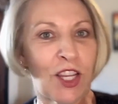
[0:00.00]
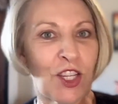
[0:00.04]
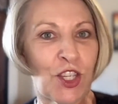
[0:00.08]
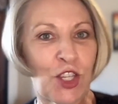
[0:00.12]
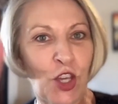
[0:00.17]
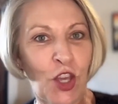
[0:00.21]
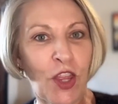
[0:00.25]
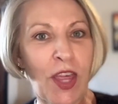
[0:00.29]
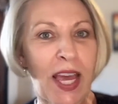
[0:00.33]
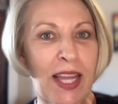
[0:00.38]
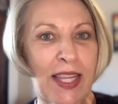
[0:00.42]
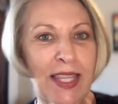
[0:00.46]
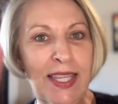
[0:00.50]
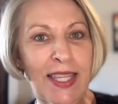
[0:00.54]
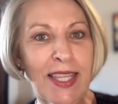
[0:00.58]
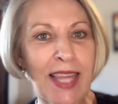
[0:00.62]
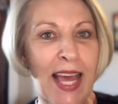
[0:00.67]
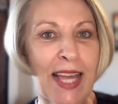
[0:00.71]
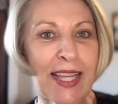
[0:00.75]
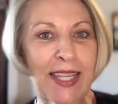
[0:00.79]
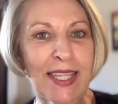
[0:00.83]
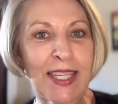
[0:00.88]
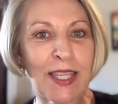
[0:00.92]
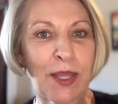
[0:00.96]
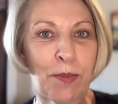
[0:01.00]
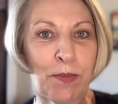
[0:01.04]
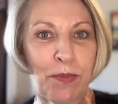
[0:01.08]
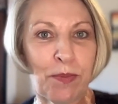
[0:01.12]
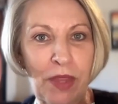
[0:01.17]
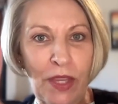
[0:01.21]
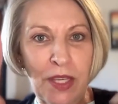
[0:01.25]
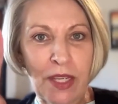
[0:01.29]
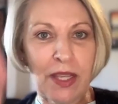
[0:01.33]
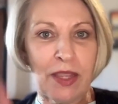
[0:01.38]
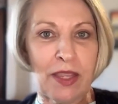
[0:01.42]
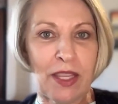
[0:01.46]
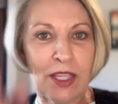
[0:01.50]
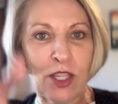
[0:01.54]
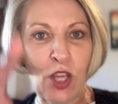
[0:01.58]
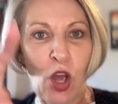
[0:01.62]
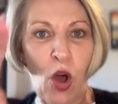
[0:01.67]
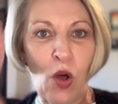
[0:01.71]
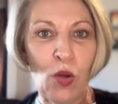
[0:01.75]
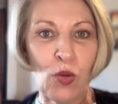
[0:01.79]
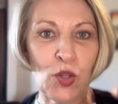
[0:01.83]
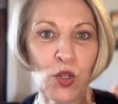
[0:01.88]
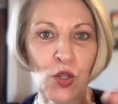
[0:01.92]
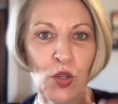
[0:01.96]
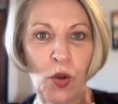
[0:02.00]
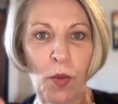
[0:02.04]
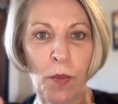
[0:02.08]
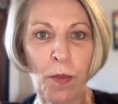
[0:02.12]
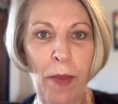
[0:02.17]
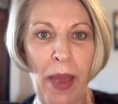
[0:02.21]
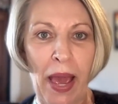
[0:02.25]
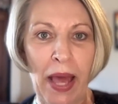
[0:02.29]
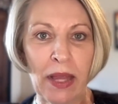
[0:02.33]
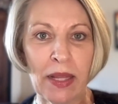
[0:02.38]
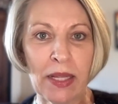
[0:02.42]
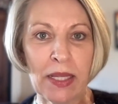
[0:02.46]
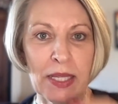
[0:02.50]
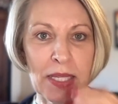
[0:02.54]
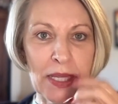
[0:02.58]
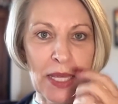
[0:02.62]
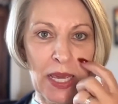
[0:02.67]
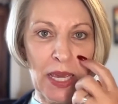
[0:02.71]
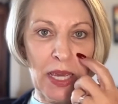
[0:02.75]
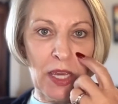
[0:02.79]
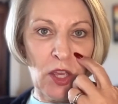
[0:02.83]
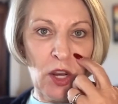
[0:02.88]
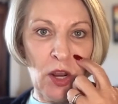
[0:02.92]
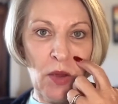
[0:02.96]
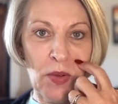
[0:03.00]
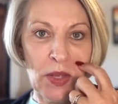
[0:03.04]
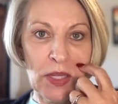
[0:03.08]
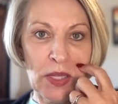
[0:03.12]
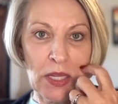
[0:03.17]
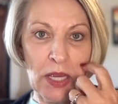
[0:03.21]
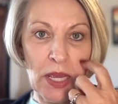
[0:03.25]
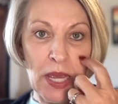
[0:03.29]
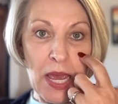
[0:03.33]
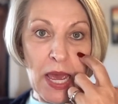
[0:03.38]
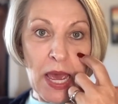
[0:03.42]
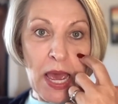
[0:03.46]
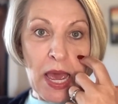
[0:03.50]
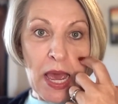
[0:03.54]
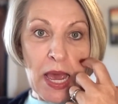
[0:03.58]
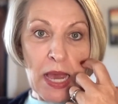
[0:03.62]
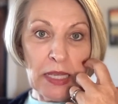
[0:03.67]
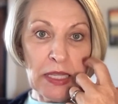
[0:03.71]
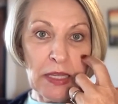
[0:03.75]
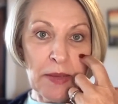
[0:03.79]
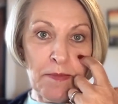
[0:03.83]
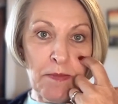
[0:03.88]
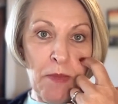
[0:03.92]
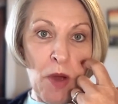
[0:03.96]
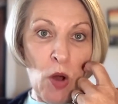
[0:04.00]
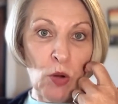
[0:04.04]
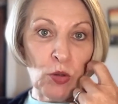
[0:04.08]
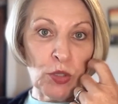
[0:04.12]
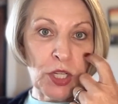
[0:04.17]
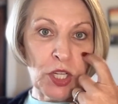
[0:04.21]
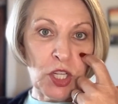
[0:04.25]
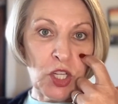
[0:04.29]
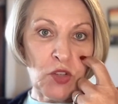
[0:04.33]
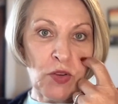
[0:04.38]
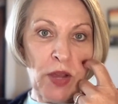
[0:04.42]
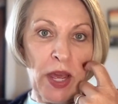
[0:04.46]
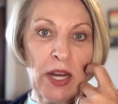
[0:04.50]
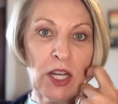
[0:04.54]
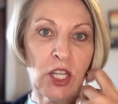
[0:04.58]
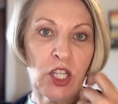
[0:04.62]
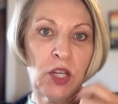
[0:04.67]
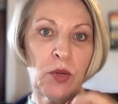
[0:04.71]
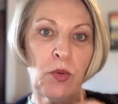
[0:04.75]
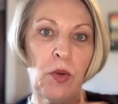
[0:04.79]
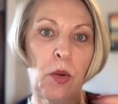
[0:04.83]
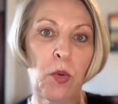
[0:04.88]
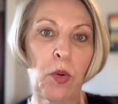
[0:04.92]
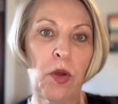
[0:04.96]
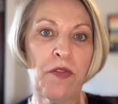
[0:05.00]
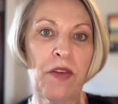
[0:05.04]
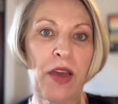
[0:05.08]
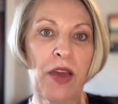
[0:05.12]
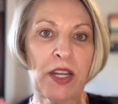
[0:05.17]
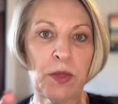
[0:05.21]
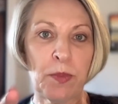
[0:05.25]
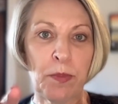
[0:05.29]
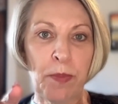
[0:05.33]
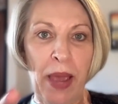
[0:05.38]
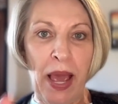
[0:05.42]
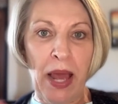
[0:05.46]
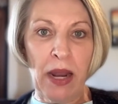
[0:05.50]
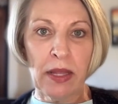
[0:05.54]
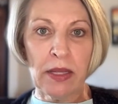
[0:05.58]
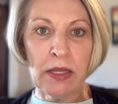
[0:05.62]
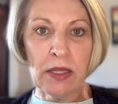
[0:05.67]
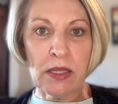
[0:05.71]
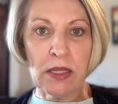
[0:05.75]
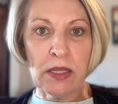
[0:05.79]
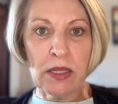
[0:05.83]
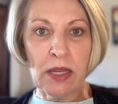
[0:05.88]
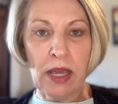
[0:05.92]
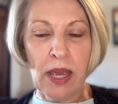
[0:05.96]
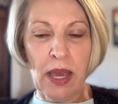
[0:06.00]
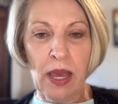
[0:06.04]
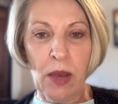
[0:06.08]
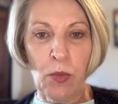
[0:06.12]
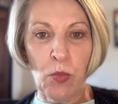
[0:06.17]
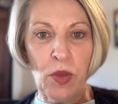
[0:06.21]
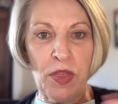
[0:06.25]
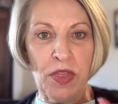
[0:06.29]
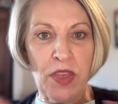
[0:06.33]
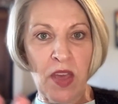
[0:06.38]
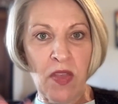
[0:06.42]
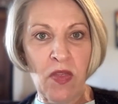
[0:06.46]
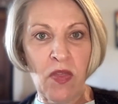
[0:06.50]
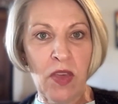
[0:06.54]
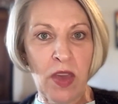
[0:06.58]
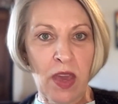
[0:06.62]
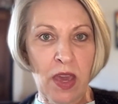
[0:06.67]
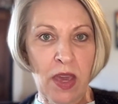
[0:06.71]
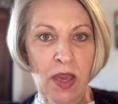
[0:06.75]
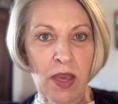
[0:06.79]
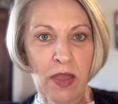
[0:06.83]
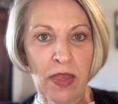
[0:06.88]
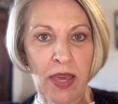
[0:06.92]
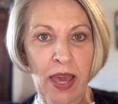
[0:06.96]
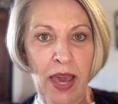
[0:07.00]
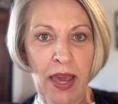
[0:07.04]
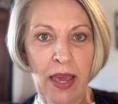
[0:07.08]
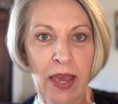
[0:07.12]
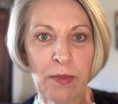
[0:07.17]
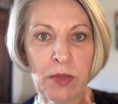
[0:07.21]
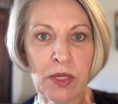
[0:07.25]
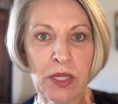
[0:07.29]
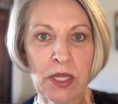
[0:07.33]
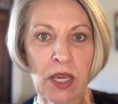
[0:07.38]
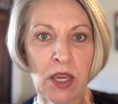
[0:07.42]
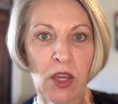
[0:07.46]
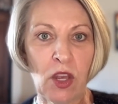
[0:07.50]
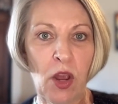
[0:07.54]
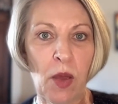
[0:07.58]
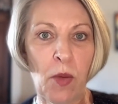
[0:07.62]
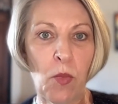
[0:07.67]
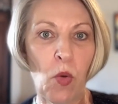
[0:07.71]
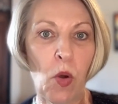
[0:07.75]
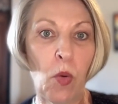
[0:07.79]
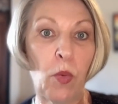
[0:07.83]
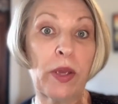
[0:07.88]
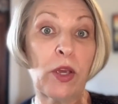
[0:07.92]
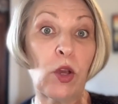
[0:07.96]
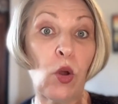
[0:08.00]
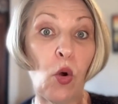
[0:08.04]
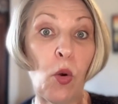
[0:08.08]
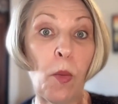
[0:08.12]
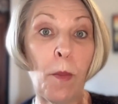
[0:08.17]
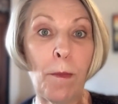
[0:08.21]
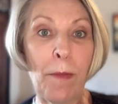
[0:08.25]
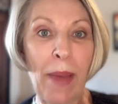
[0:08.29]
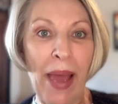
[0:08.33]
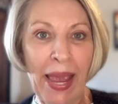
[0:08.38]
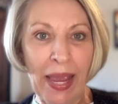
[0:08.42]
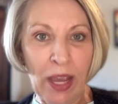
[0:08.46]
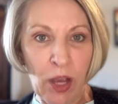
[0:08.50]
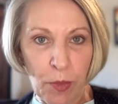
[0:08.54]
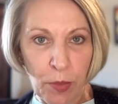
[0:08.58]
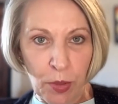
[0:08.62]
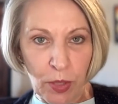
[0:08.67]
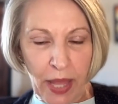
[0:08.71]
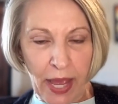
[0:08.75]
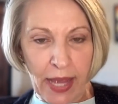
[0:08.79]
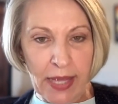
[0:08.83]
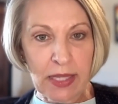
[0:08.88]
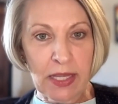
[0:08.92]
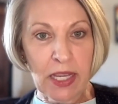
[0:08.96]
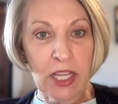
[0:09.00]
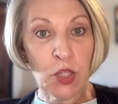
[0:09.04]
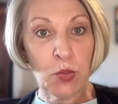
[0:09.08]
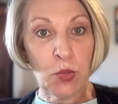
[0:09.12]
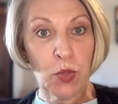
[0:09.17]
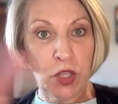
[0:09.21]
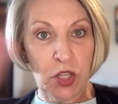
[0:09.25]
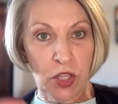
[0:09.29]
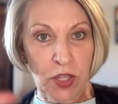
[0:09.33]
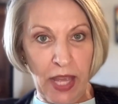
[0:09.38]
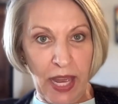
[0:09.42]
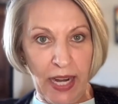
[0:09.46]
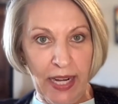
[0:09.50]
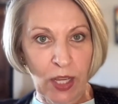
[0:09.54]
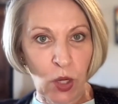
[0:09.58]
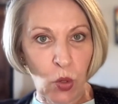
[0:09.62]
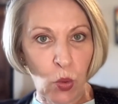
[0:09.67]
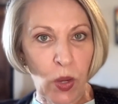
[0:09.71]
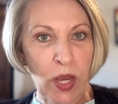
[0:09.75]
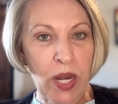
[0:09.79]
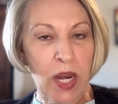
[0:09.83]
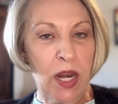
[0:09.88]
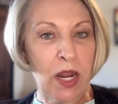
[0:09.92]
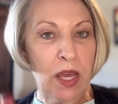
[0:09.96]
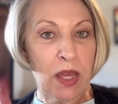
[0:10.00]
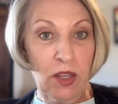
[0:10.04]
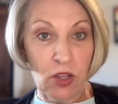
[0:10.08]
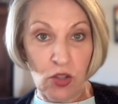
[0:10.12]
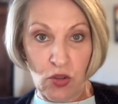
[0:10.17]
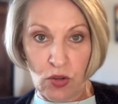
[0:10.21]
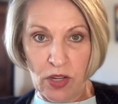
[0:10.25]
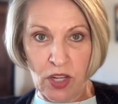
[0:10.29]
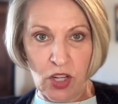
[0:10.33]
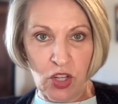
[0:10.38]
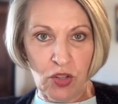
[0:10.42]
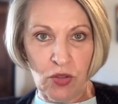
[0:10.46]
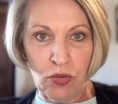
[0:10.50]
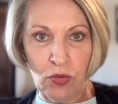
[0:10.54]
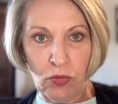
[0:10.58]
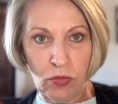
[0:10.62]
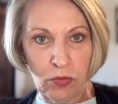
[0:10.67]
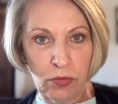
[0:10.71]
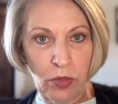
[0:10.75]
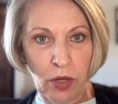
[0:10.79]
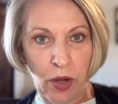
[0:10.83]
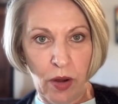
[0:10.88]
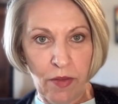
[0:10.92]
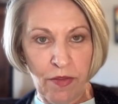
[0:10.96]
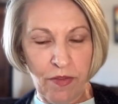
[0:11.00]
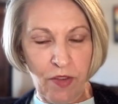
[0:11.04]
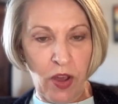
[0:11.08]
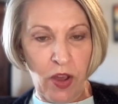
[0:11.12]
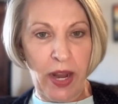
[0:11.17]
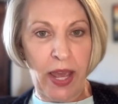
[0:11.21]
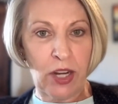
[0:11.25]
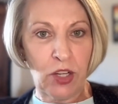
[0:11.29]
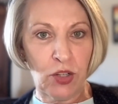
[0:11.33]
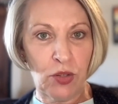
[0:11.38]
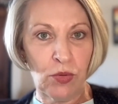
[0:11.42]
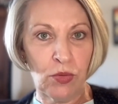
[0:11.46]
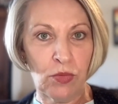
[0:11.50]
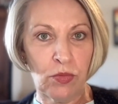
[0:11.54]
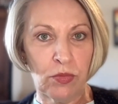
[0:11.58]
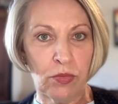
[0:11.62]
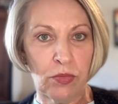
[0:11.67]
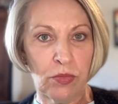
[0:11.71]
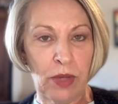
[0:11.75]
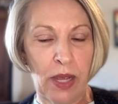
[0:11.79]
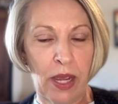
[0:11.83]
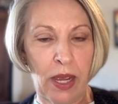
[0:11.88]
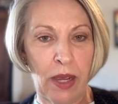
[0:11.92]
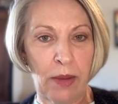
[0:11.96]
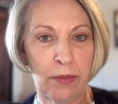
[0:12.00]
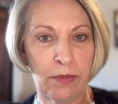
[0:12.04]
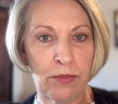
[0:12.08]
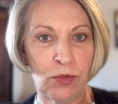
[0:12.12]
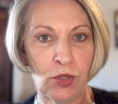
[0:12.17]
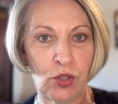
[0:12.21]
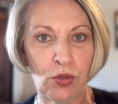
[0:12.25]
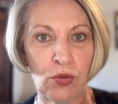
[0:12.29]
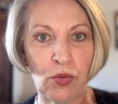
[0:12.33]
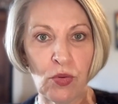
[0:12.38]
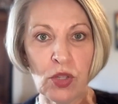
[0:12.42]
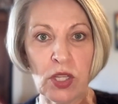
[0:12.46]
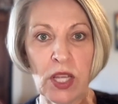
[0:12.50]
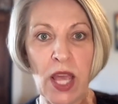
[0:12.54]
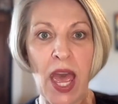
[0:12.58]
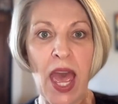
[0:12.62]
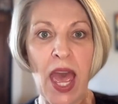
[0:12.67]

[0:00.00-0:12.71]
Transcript: so that's this whole sort of balance here. It's a multi-strategy where we've had to balance within the AMC, what we call bankable assets, which is our liquidity, the traditional financial tools,